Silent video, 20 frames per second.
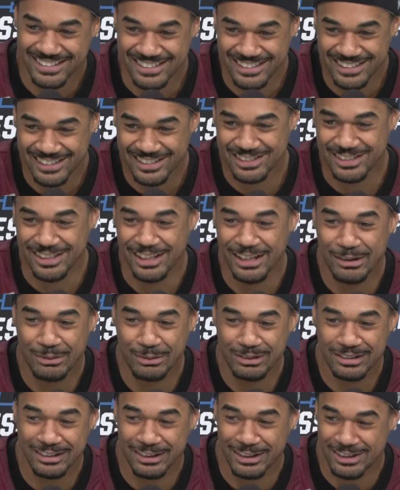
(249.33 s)
staying
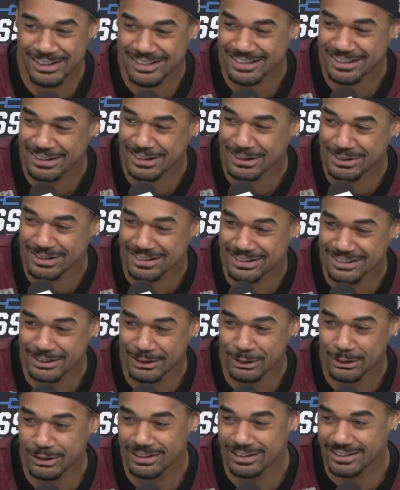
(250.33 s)
within ourselves and
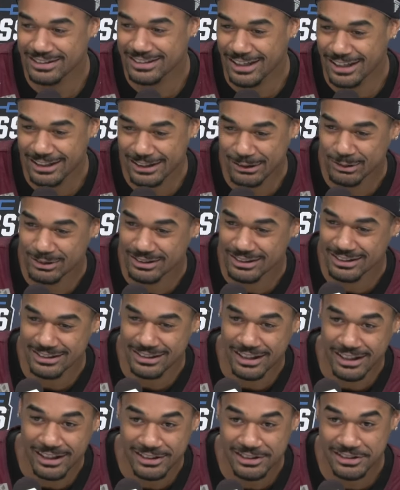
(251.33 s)
doing exactly what these
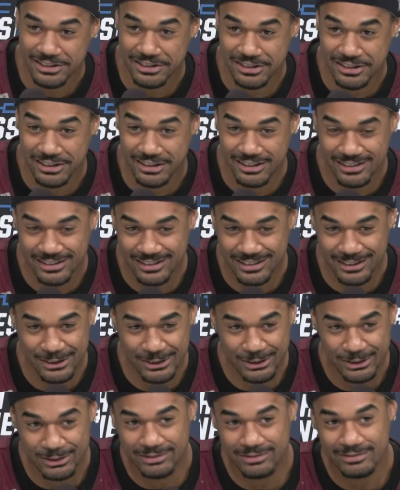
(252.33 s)
guys just said.
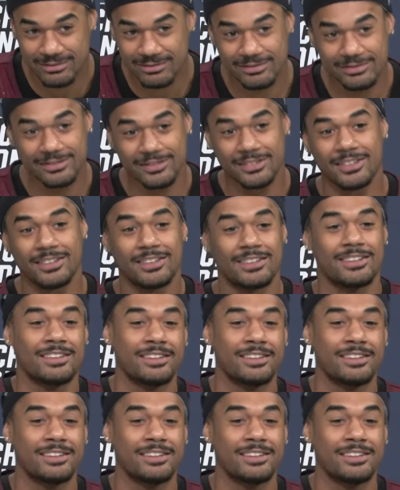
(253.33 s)
So.